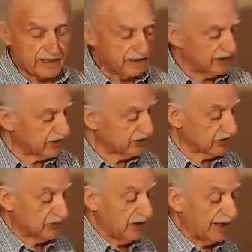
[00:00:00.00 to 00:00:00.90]
as the
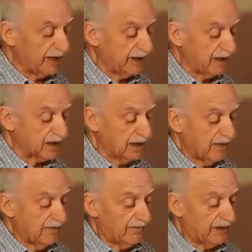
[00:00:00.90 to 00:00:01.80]
distance. Mine is
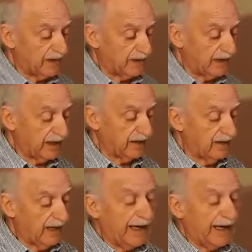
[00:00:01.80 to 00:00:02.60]
that the